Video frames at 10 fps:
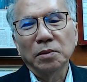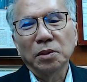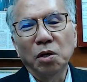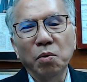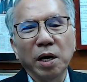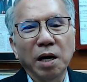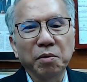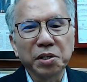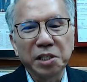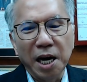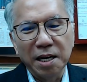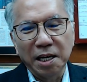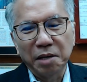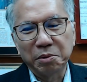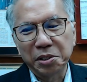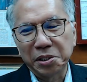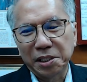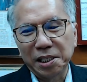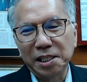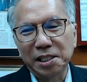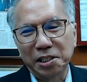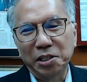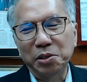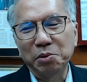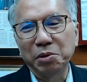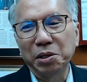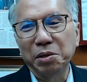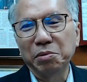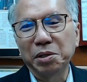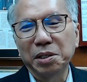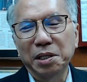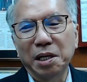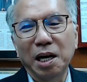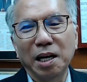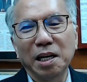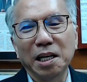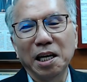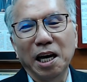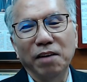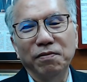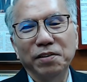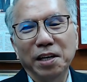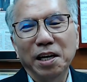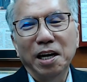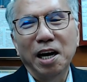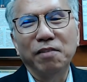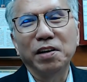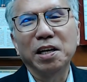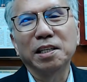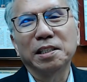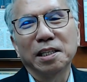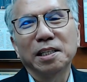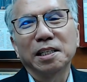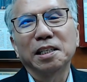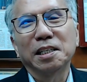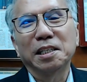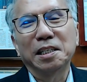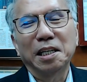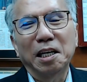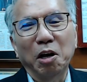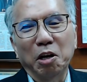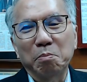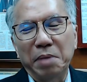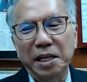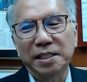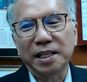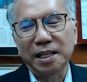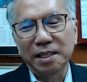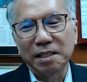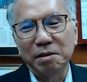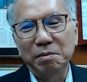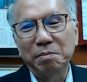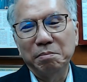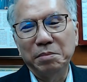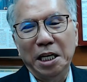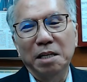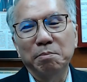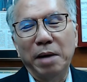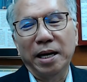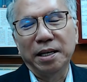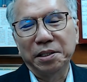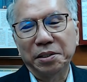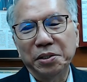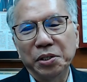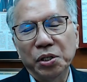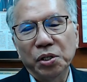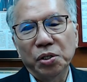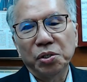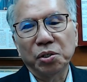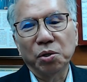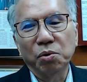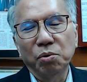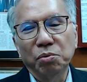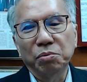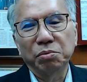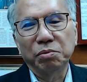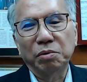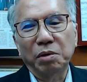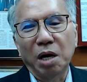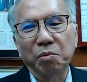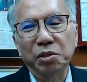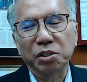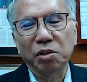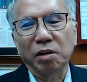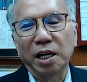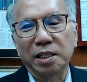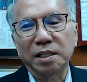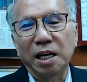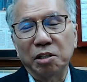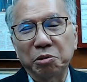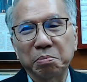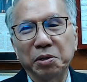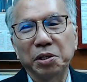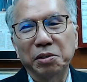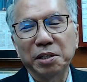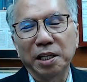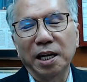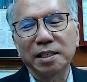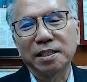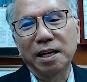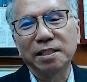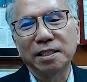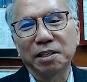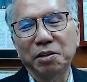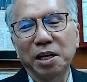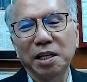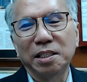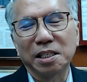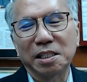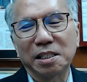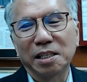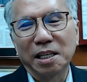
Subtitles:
No, when I was young, I was just, we were hardly having a lot of basic need-met, So I was not as entrepreneur in that sense, I just,